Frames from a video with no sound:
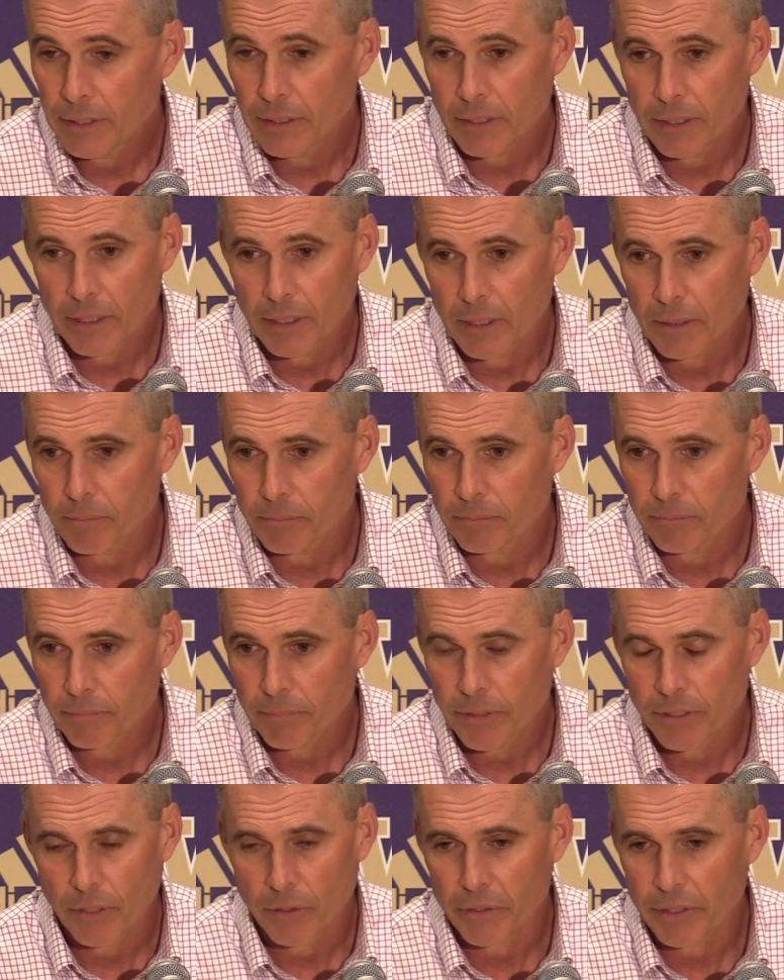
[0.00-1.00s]

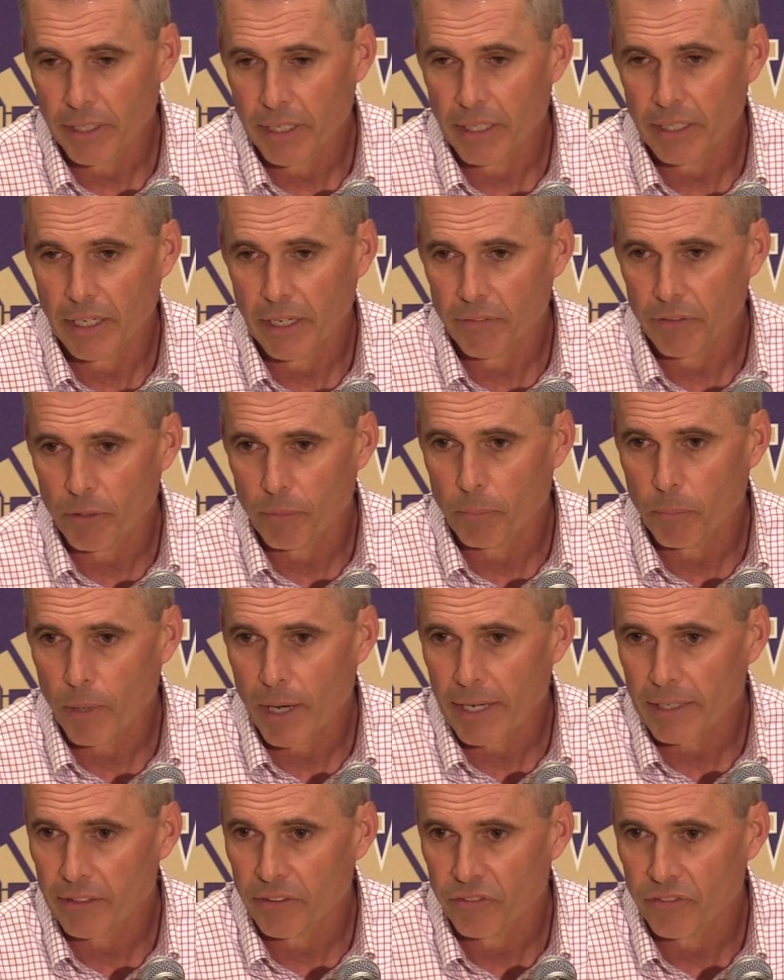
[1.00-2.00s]
You know, you kind of have your
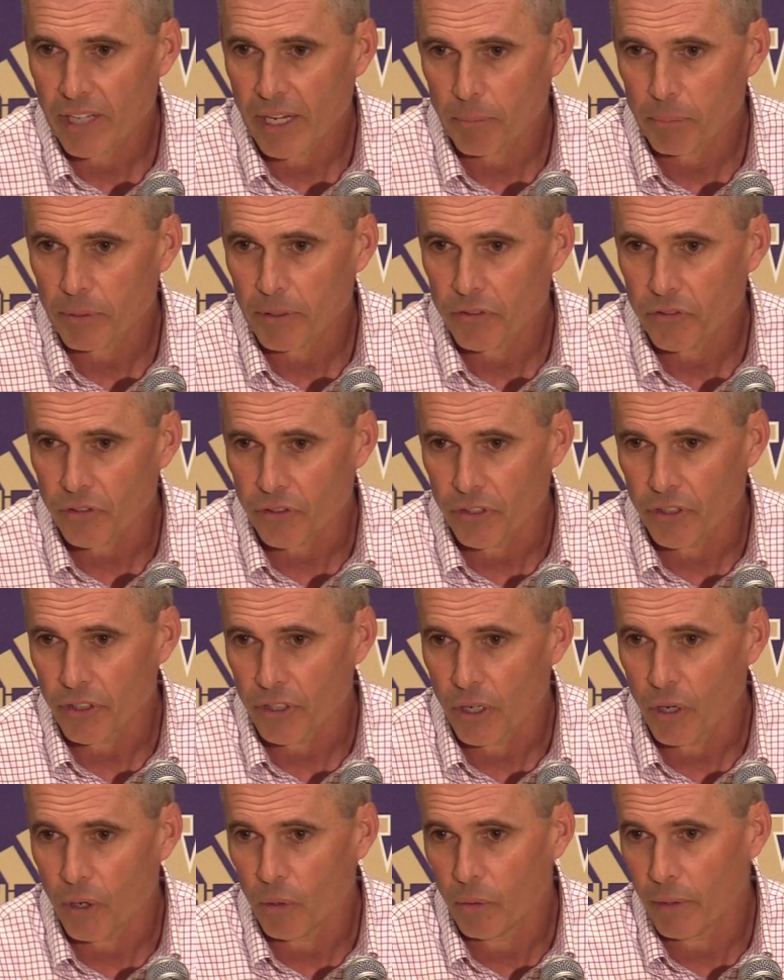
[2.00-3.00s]
practice templates that you
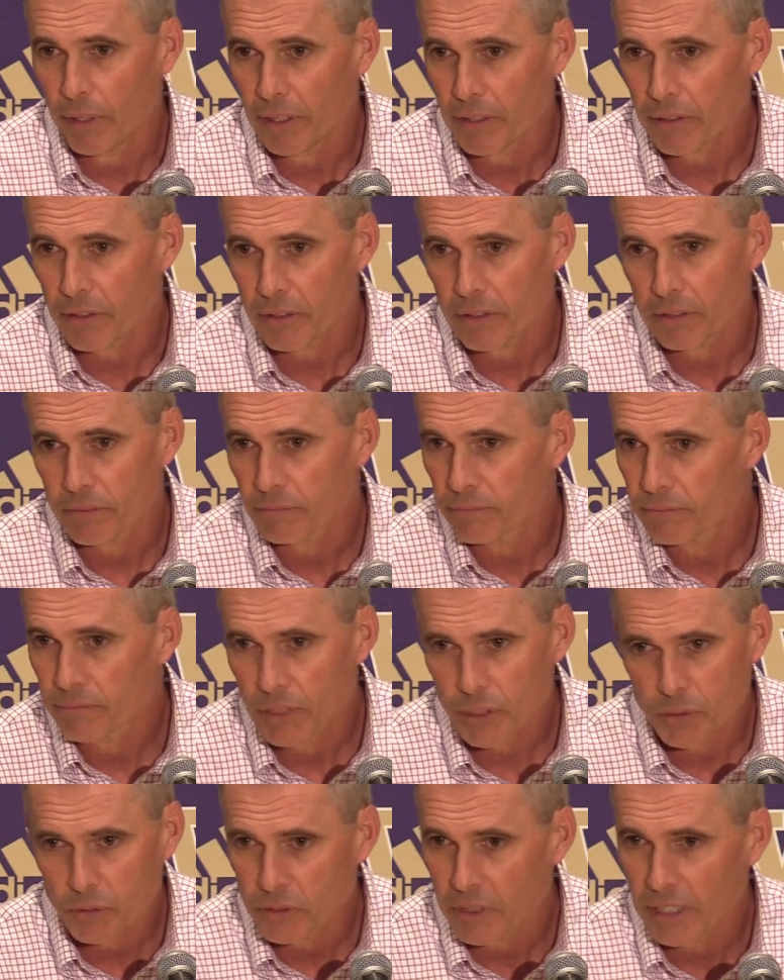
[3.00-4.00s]
go with on
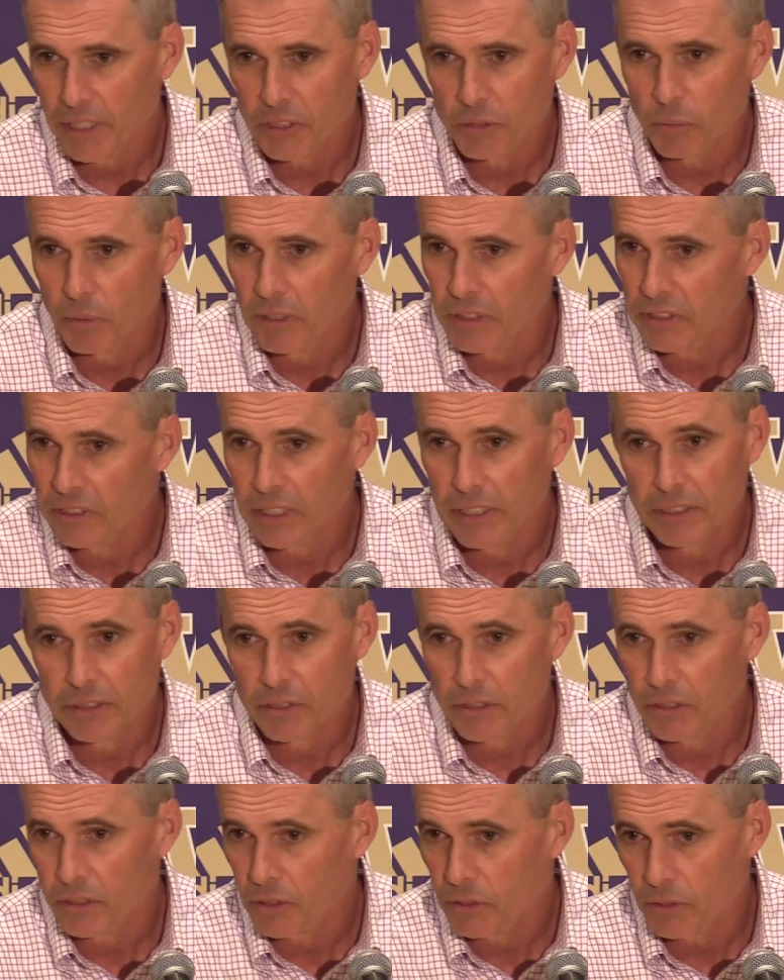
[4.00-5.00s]
Tuesdays,
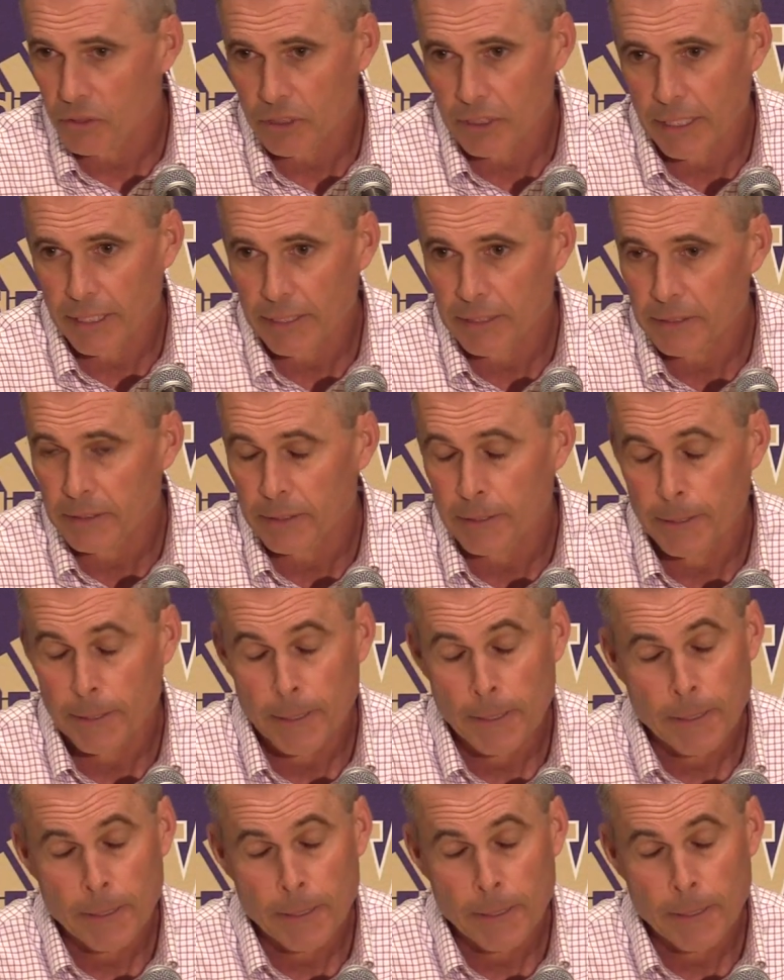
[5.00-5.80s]
Wednesdays, and Thursdays.